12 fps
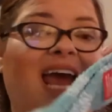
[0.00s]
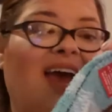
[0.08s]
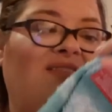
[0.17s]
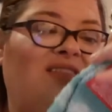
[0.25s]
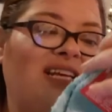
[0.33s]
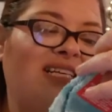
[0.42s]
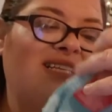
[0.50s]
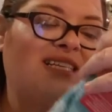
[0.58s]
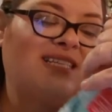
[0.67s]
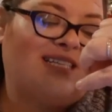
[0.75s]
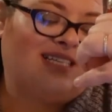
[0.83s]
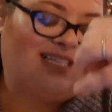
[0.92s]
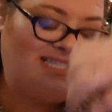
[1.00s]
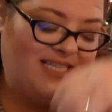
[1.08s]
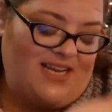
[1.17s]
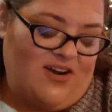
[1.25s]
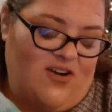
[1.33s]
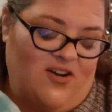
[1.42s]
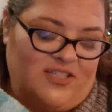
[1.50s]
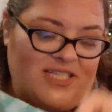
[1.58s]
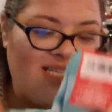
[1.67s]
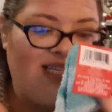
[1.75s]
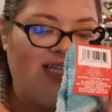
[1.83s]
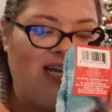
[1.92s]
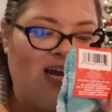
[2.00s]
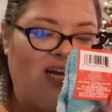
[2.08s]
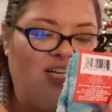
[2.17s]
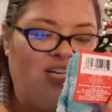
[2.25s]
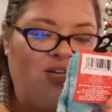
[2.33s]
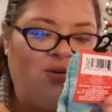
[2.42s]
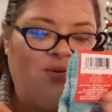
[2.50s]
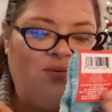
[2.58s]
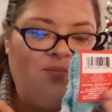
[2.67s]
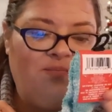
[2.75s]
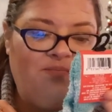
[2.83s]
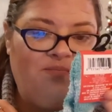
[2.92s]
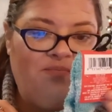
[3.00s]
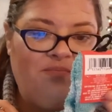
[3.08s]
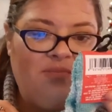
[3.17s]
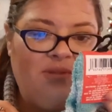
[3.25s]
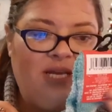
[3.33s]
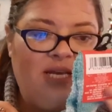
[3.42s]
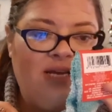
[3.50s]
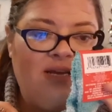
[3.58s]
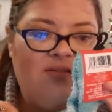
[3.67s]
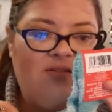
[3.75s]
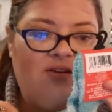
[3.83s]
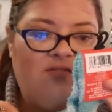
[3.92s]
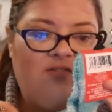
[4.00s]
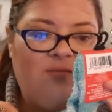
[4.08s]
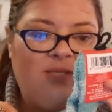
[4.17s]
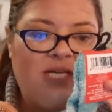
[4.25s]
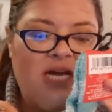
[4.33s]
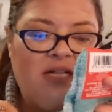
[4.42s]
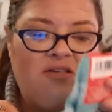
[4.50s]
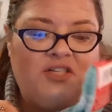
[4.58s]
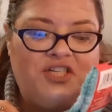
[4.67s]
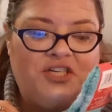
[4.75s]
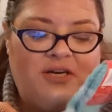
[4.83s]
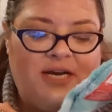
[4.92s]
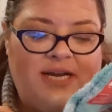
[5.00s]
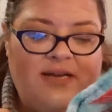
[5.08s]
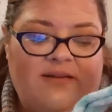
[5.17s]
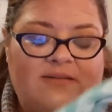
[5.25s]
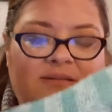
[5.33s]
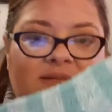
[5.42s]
And this is a, they're called Snugadoo. They're from Dollar Tree.